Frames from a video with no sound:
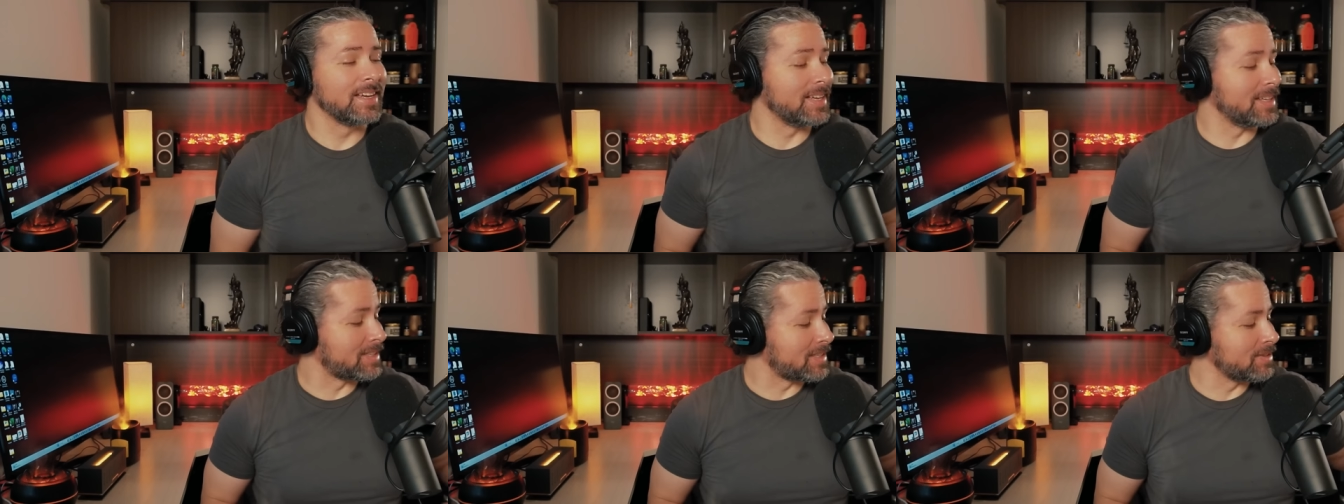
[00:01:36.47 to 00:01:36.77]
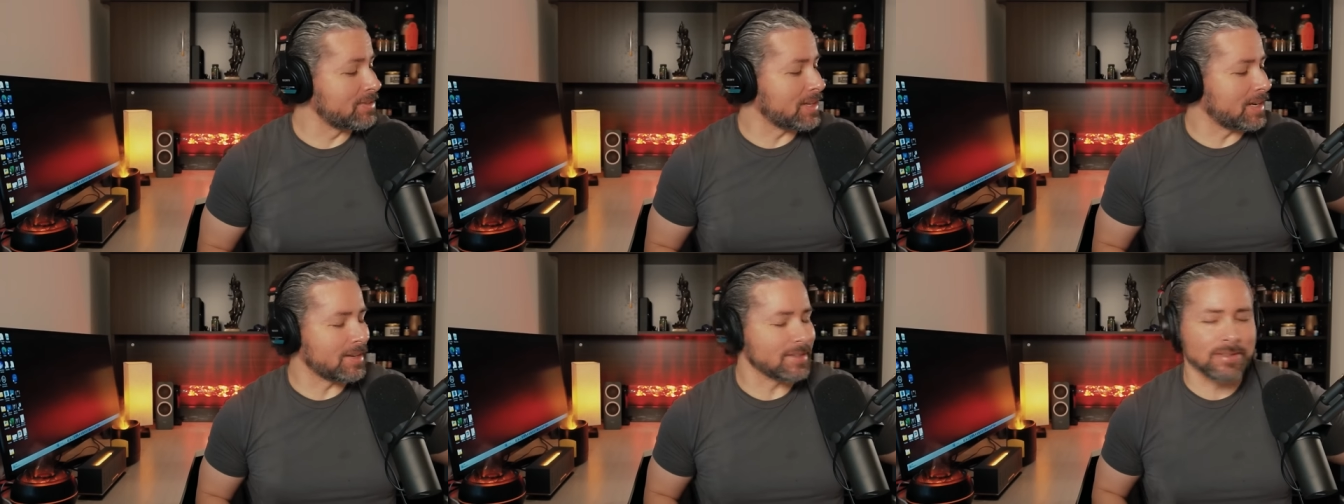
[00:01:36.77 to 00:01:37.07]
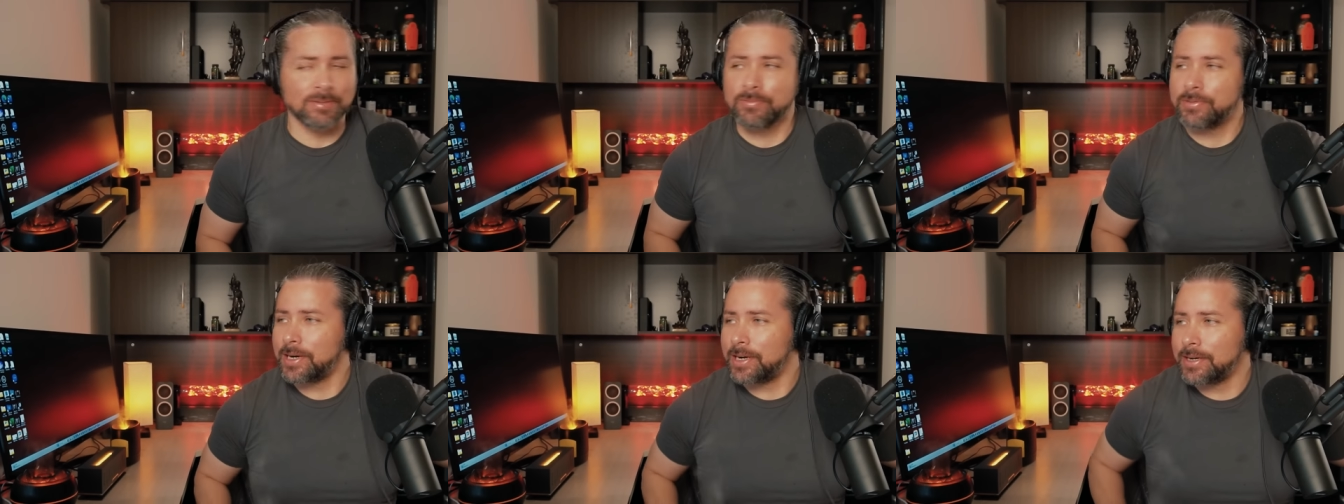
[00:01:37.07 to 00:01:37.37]
in
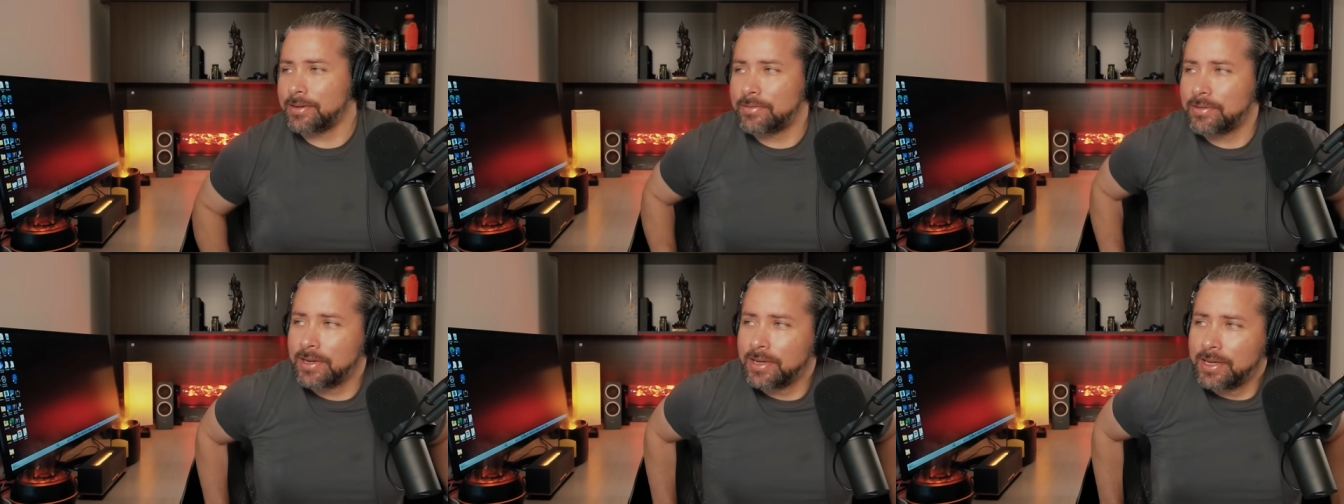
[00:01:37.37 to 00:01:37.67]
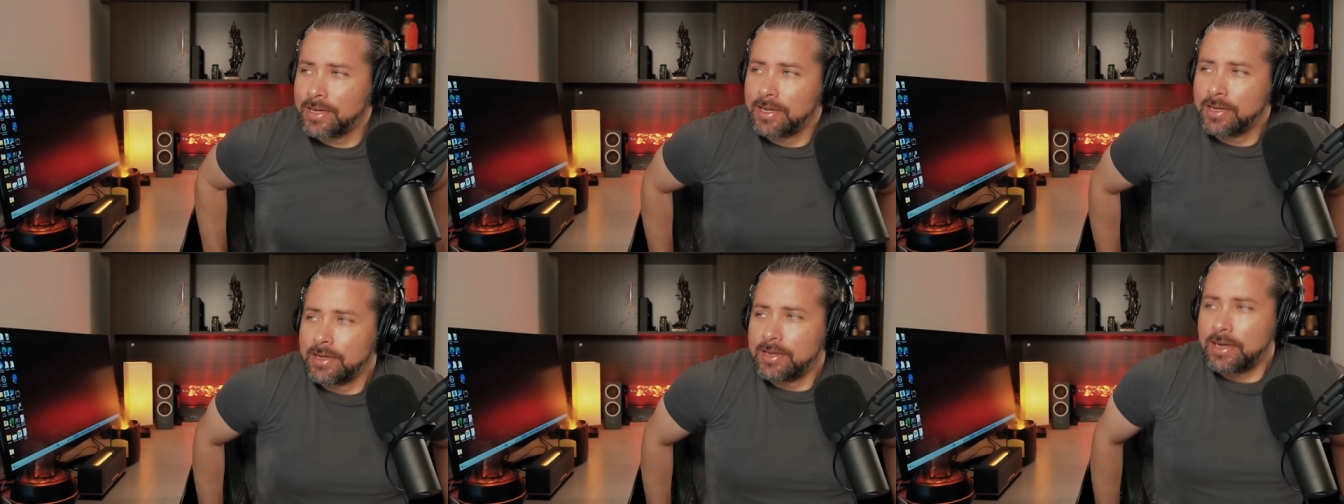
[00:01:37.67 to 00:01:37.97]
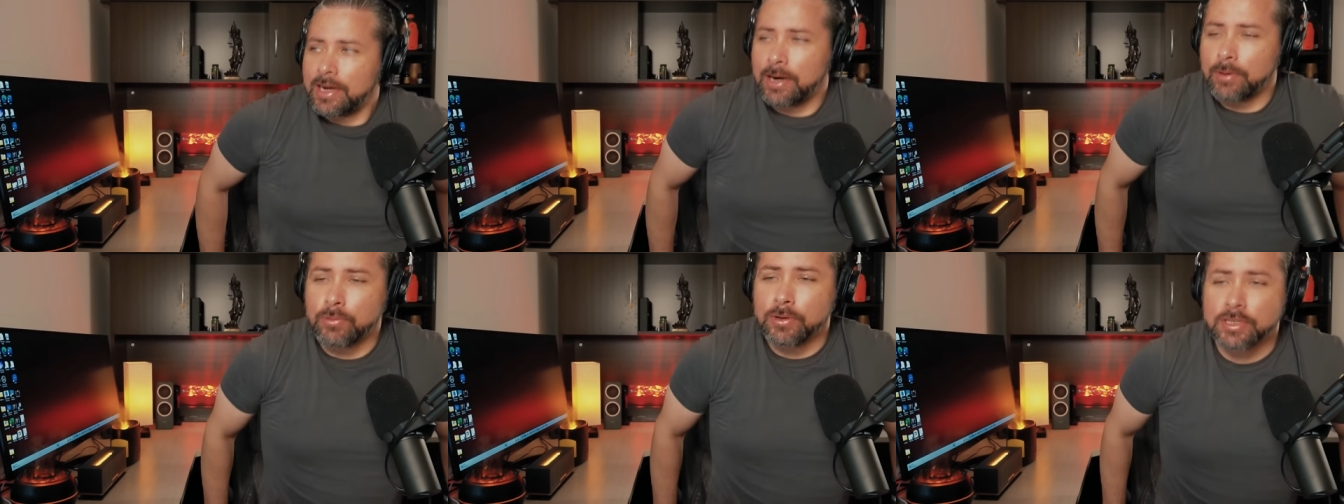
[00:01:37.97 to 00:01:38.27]
2005.
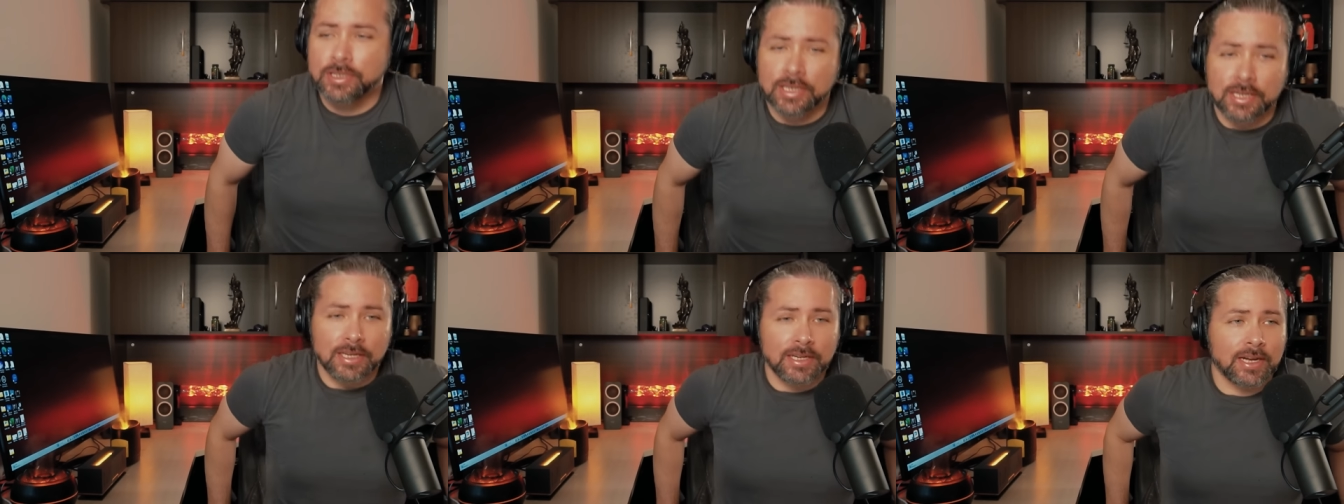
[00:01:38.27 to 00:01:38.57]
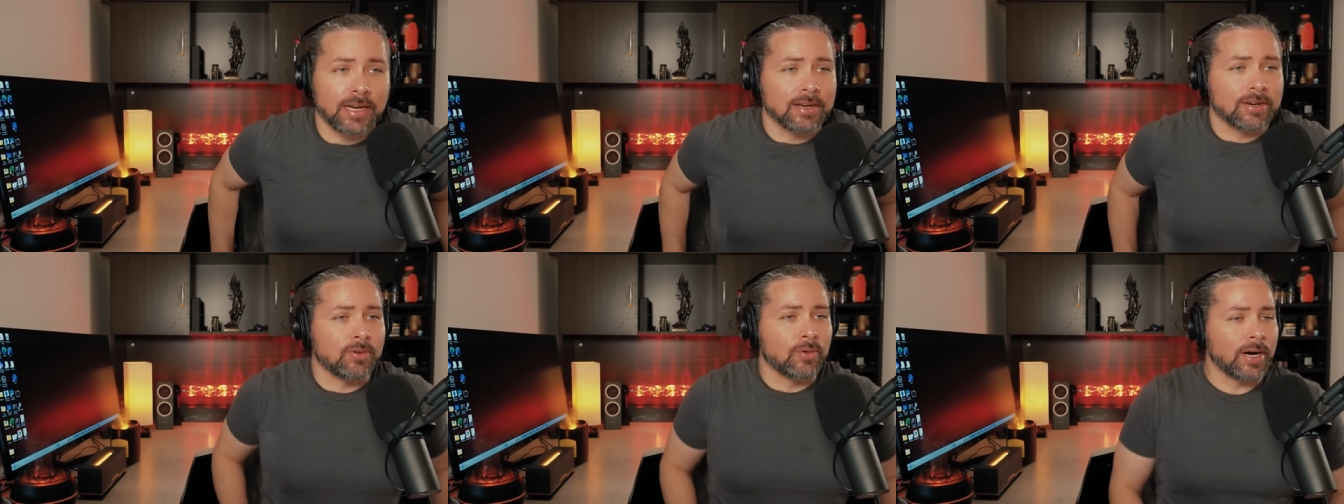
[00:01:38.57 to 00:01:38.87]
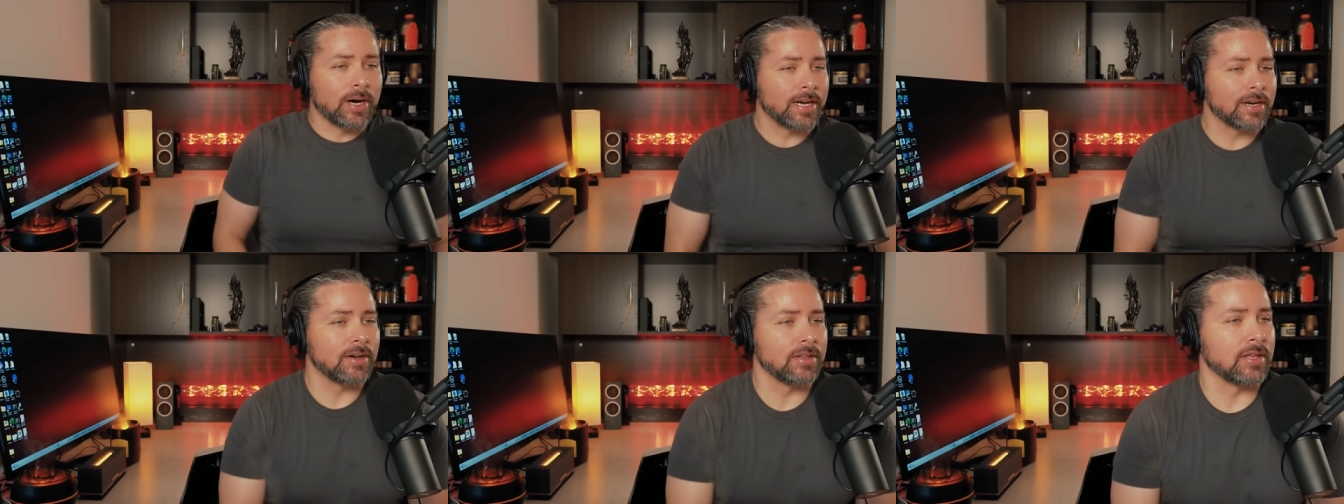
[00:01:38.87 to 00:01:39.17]
I was uh, not
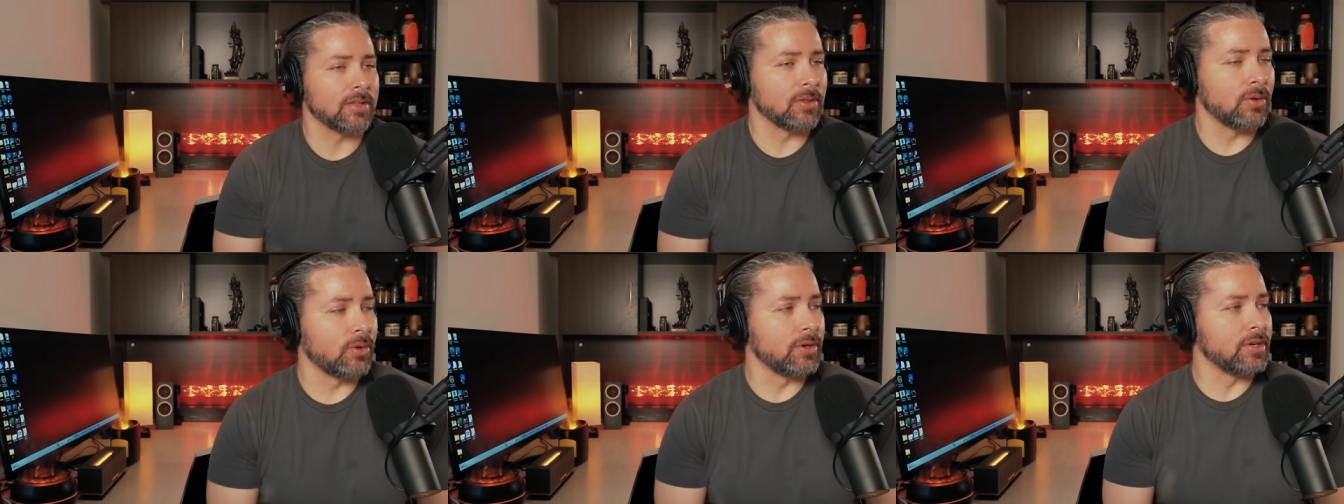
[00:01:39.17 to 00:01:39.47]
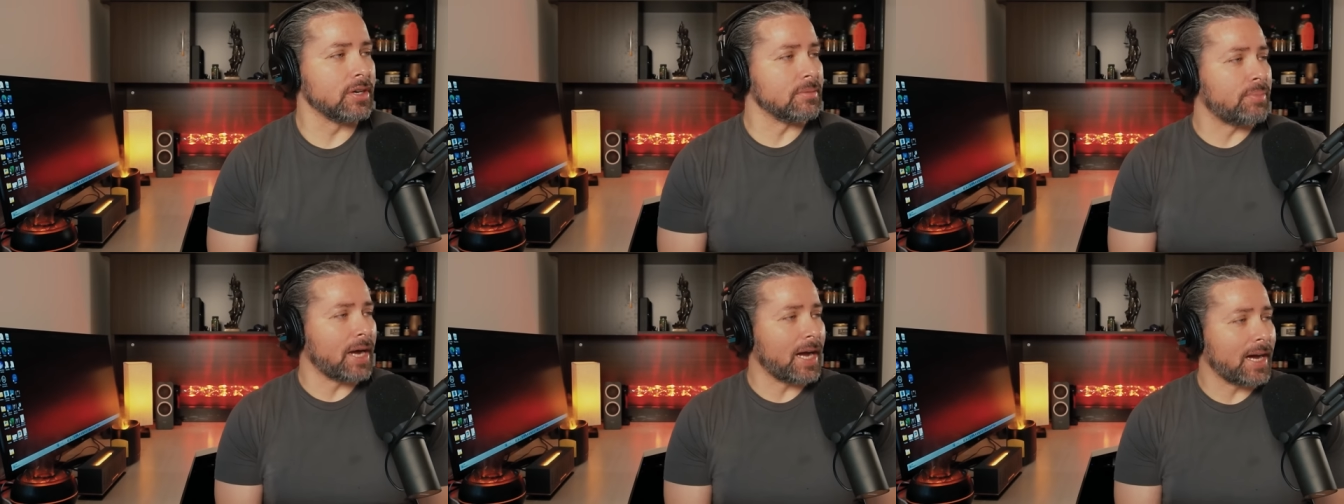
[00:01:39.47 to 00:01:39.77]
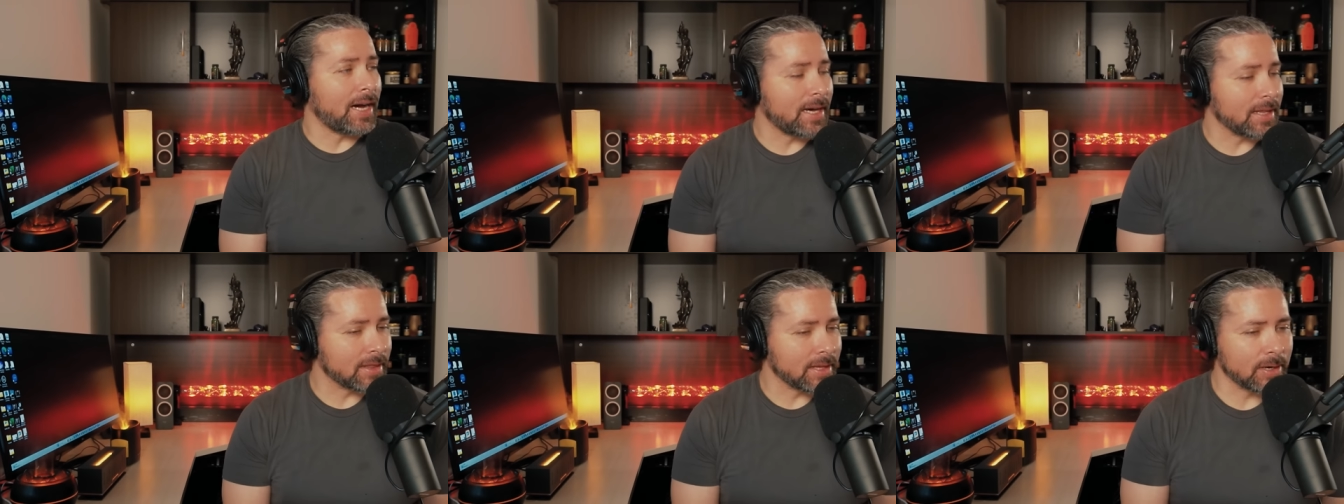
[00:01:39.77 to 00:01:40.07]
quite on the lawyer
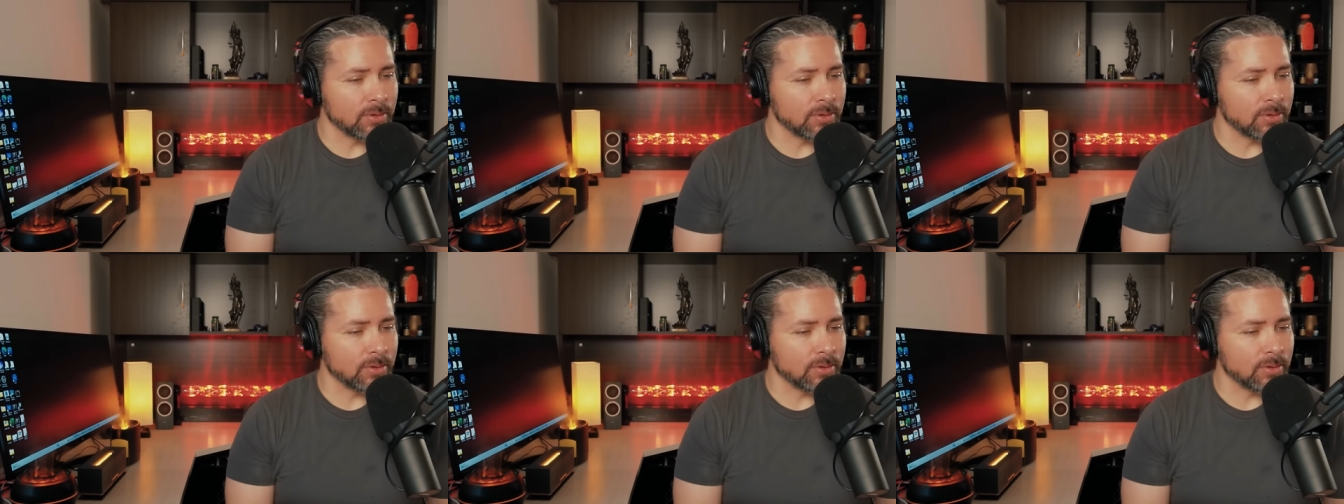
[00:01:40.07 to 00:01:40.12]
path.